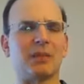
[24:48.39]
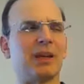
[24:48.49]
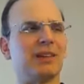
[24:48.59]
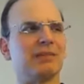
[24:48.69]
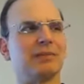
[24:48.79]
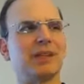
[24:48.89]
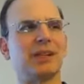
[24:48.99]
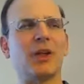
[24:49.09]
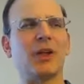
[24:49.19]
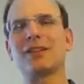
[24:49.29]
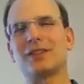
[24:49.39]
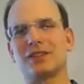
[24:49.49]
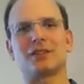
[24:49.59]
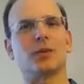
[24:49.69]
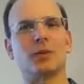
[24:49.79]
I mean, no, it's
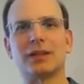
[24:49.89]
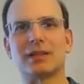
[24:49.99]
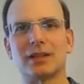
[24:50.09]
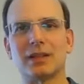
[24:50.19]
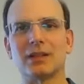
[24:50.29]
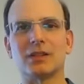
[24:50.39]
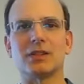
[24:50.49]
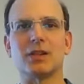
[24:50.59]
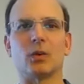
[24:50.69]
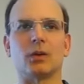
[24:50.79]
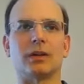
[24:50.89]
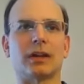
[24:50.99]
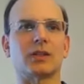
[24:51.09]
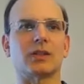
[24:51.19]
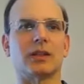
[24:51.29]
just coincidence. There's no
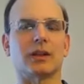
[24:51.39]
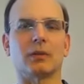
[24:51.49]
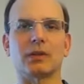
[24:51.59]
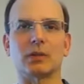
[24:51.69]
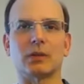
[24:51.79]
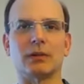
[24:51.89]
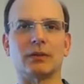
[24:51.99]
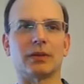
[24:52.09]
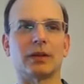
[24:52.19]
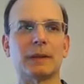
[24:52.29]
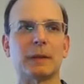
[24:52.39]
connection there whatsoever.